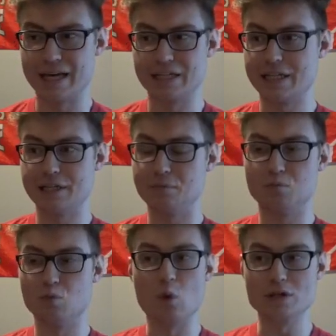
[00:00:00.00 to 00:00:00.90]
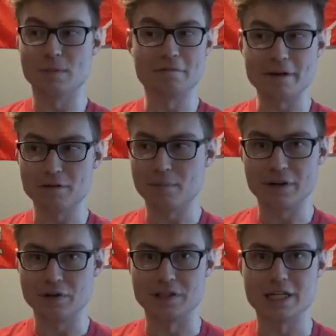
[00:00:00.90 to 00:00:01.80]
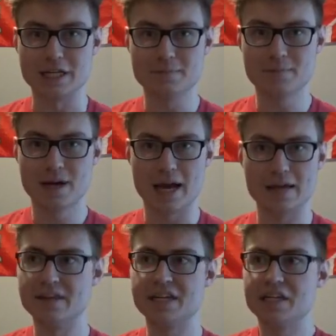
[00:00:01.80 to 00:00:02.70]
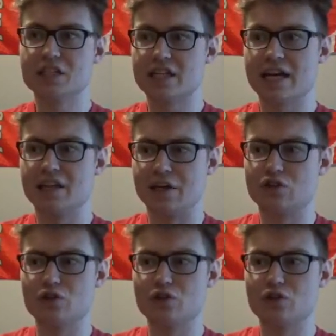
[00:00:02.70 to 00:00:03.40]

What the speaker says: and he was my favorite player in the team. And then he just had like